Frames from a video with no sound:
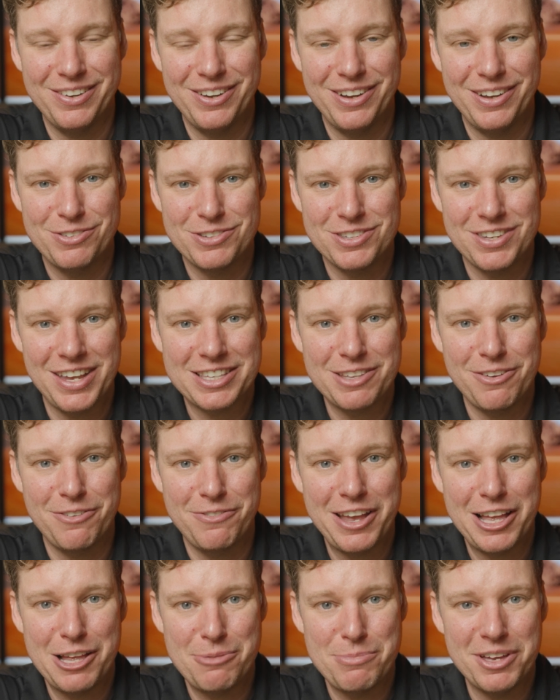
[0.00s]
uh, selective
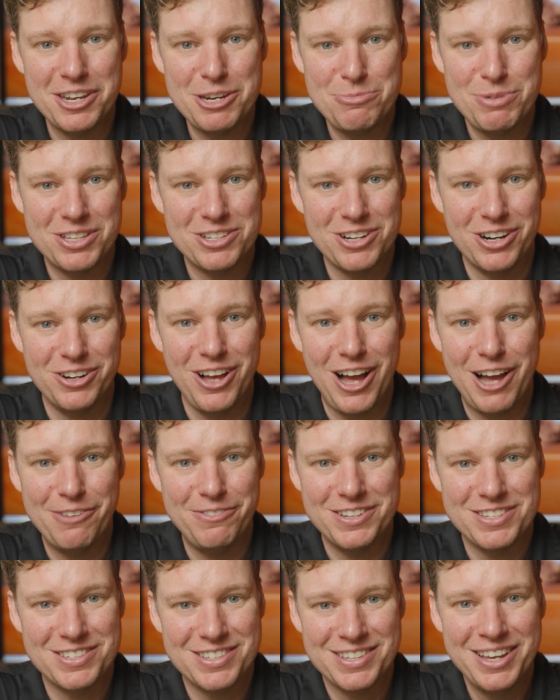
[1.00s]
availability being turned off
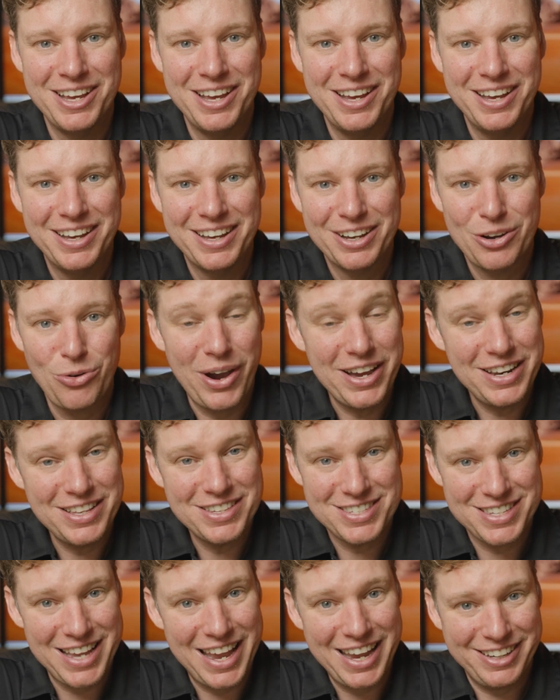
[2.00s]
is quite
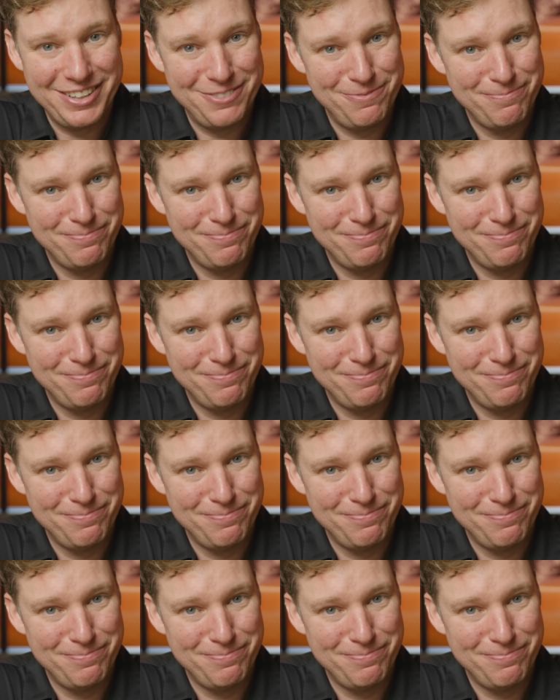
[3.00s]
insane.